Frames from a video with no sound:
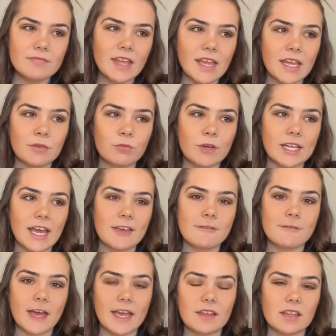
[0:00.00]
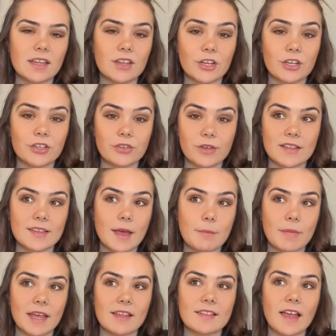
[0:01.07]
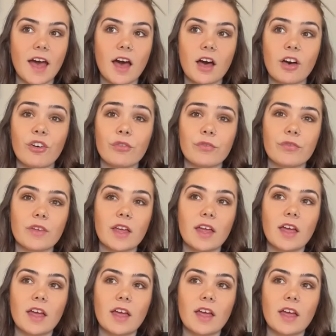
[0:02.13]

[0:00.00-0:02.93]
And when I finally learned to accept myself,